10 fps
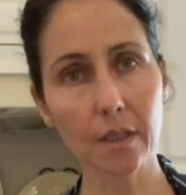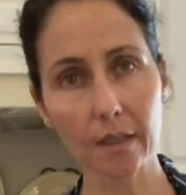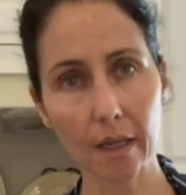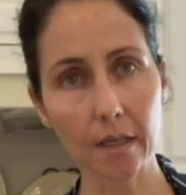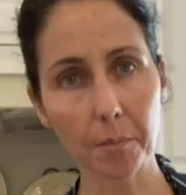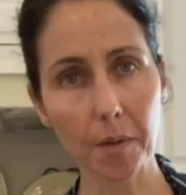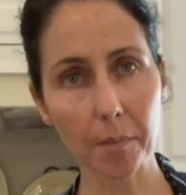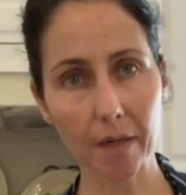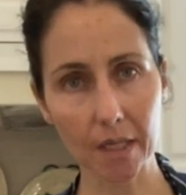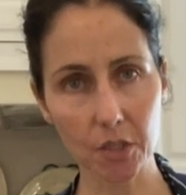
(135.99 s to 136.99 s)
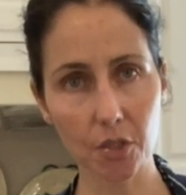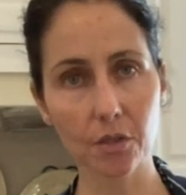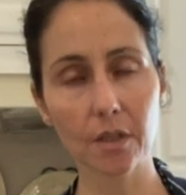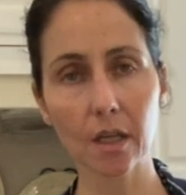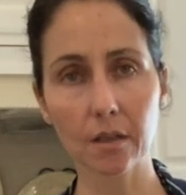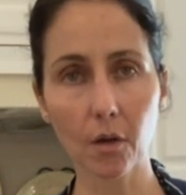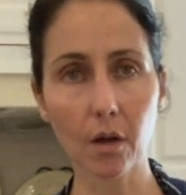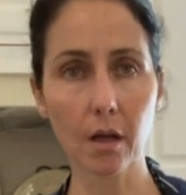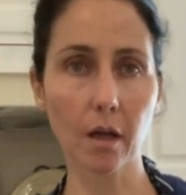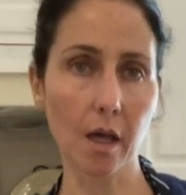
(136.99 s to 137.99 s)
in any preparation that
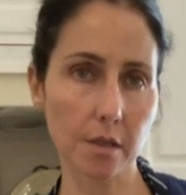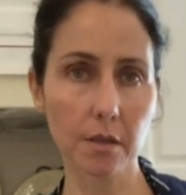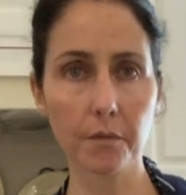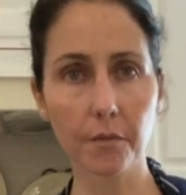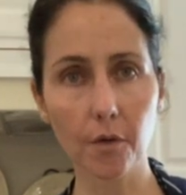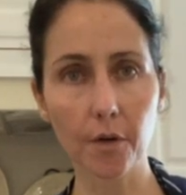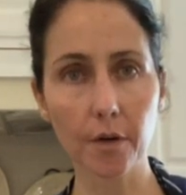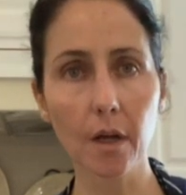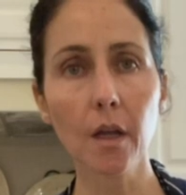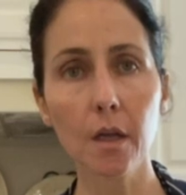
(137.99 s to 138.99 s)
asks for